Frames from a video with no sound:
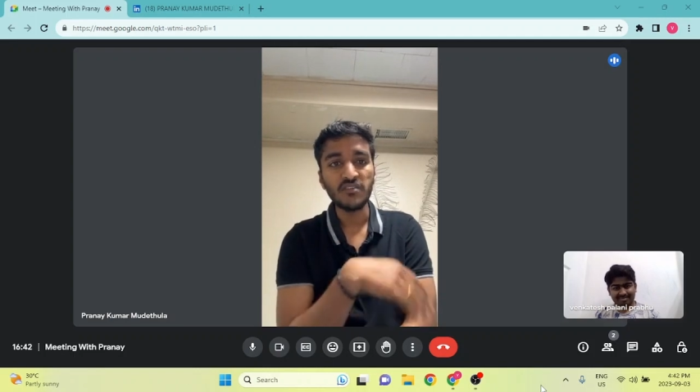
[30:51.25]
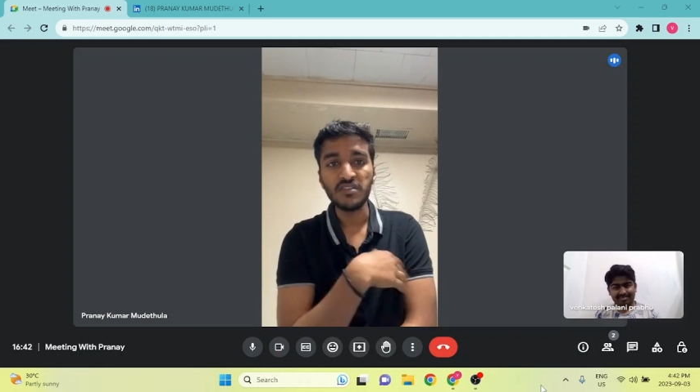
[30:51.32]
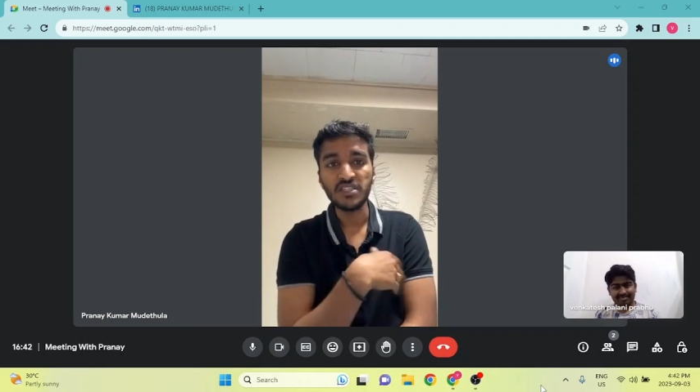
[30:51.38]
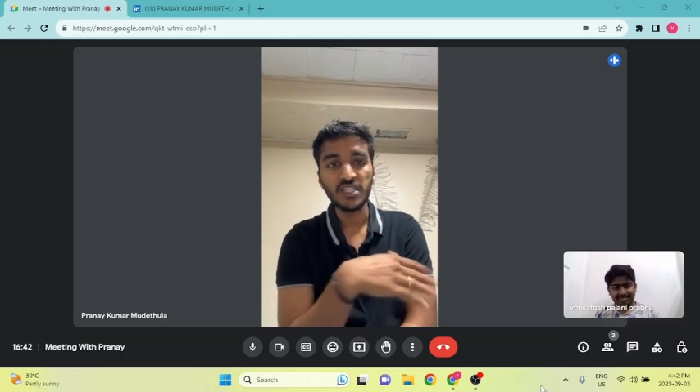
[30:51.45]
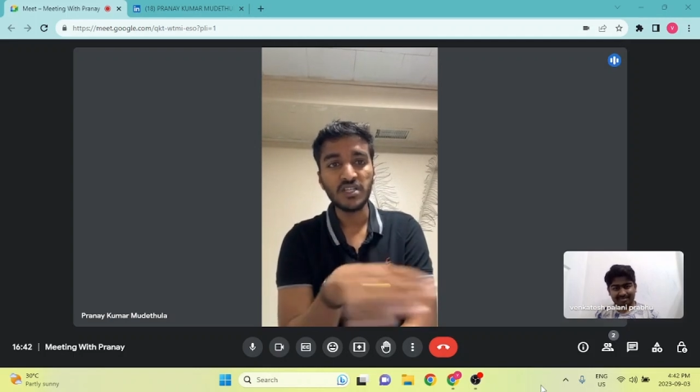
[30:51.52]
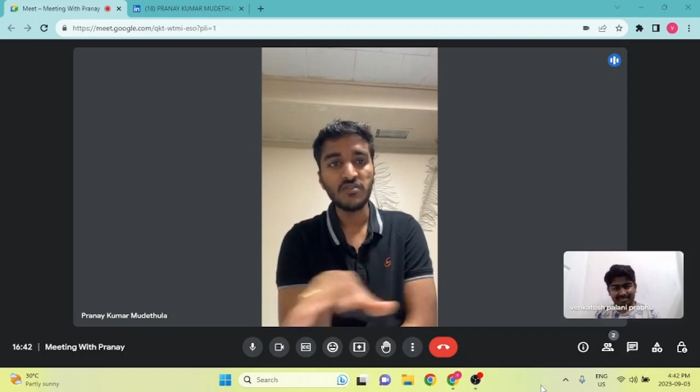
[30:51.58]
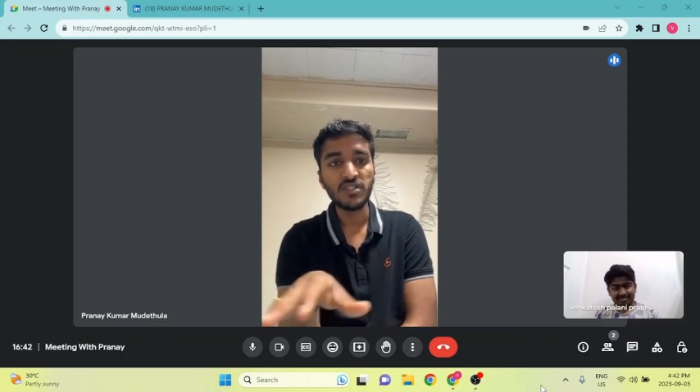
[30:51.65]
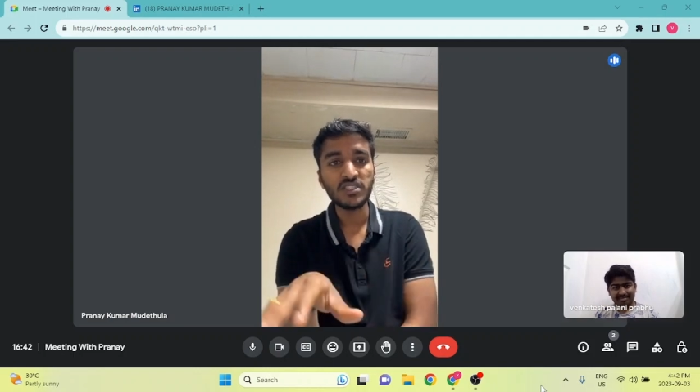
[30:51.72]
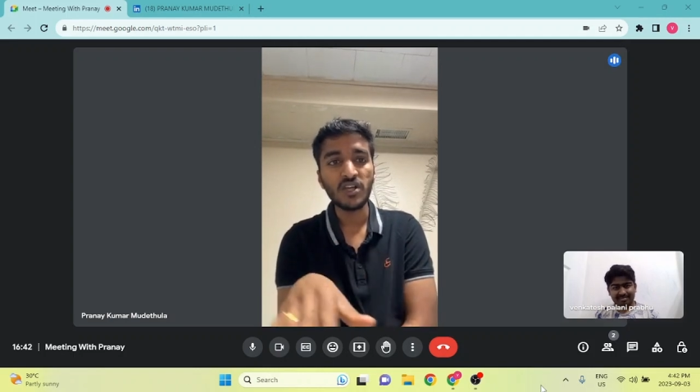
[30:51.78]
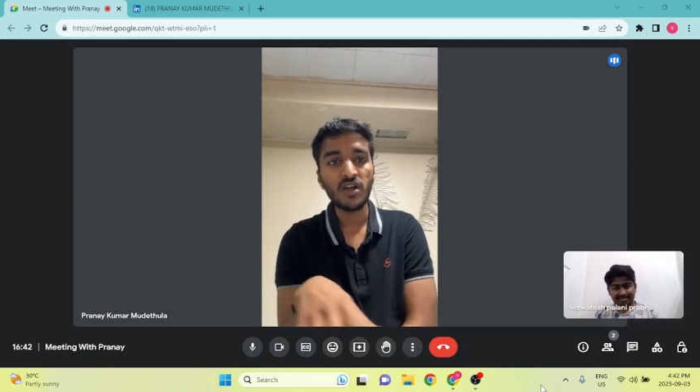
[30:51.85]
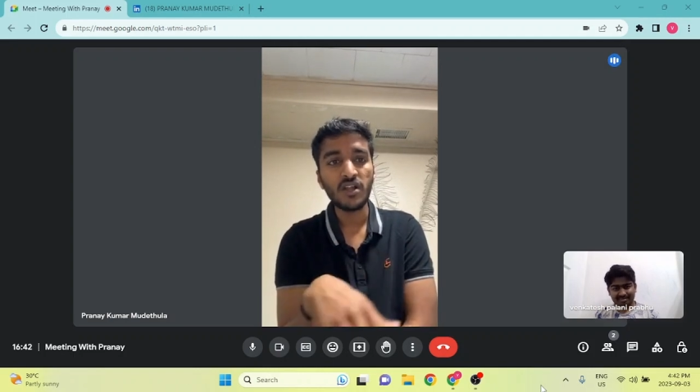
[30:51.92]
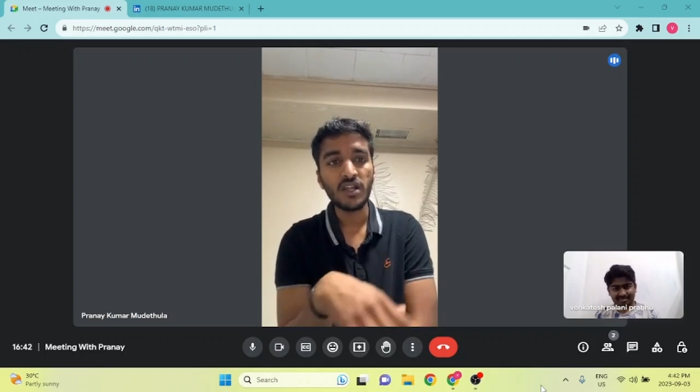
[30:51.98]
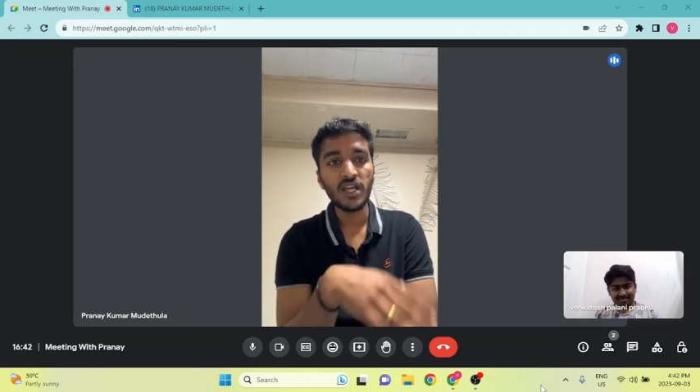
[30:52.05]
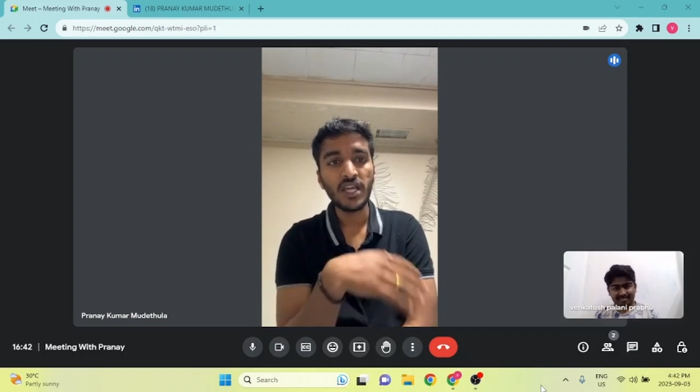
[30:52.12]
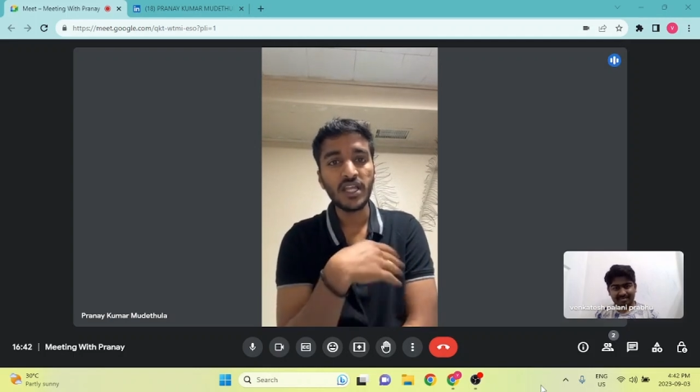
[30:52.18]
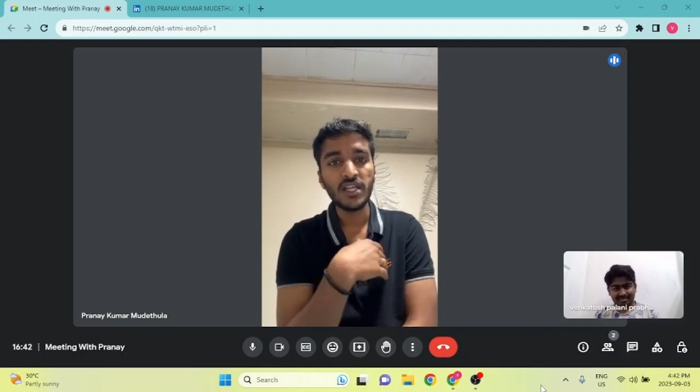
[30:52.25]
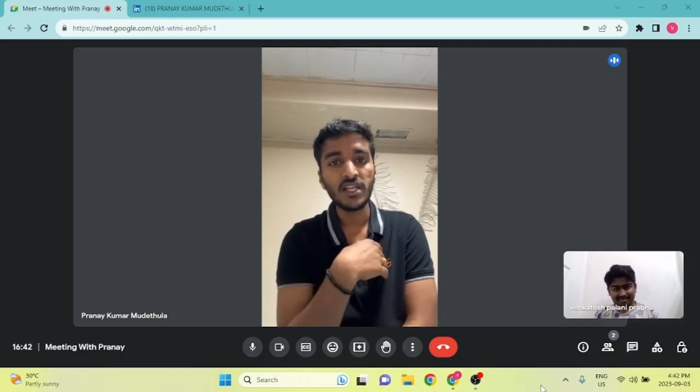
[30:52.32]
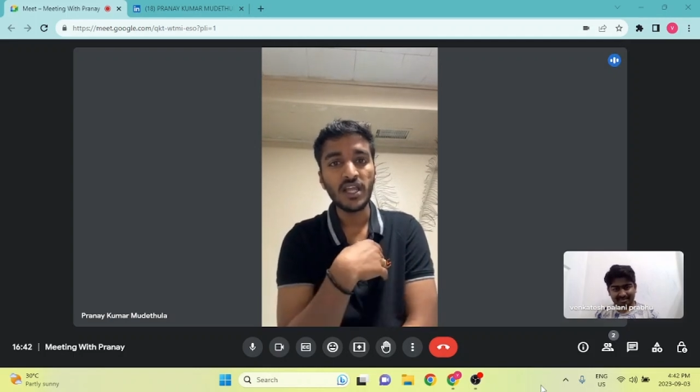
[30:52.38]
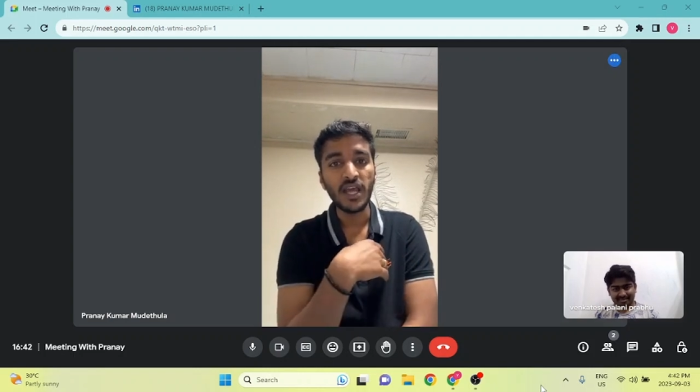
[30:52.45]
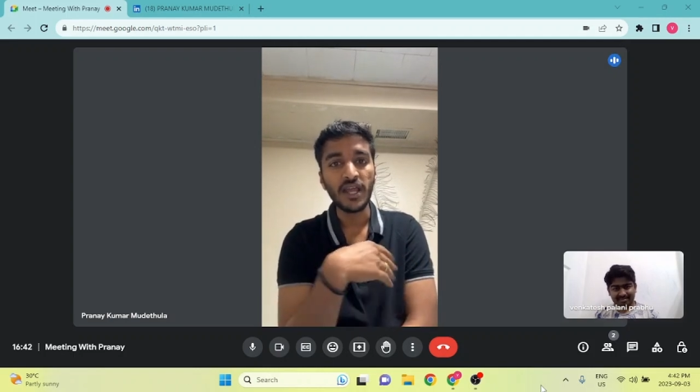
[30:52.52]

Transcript: everything was online